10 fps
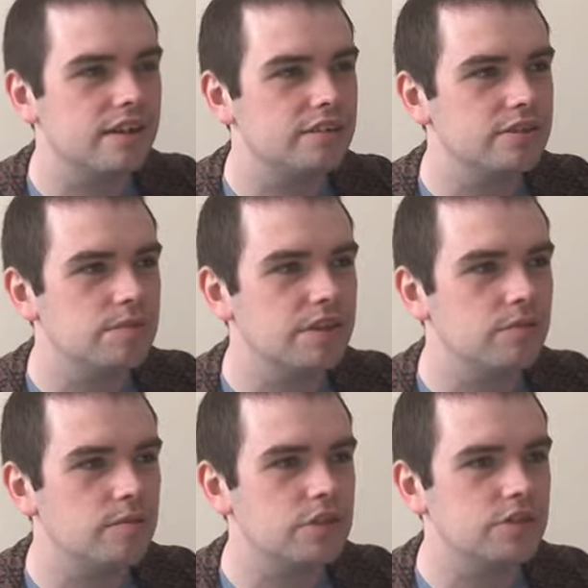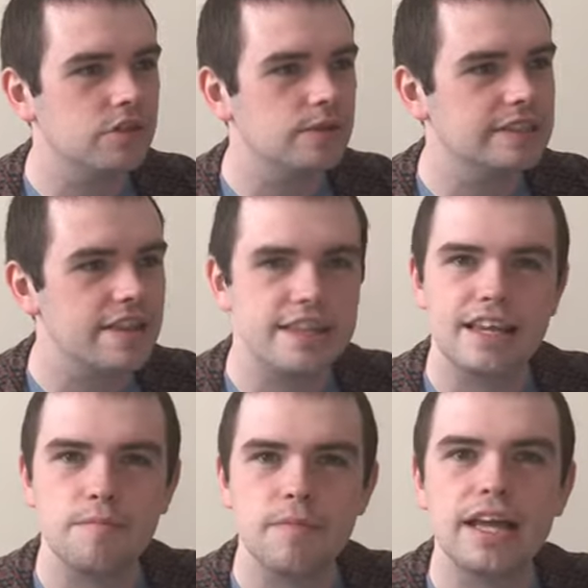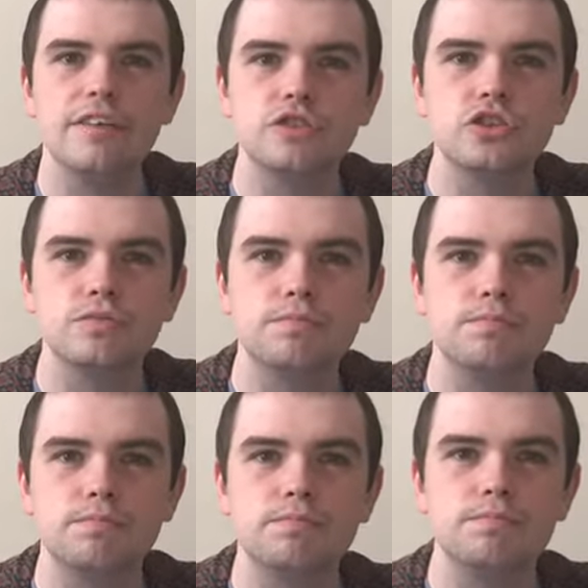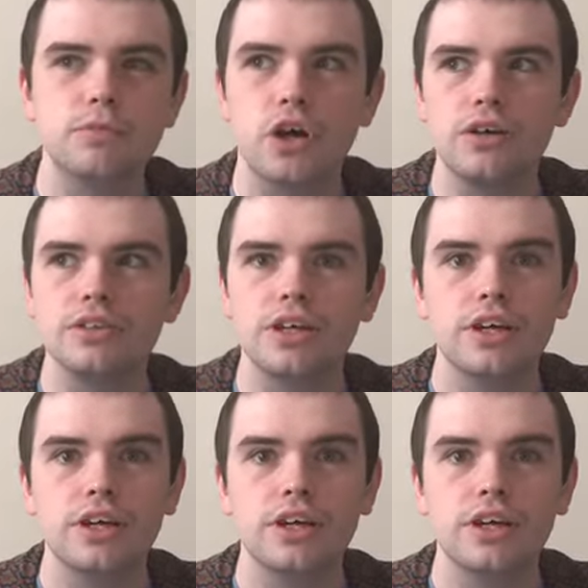Depending on when we're doing the quiz, I think it might have just gone.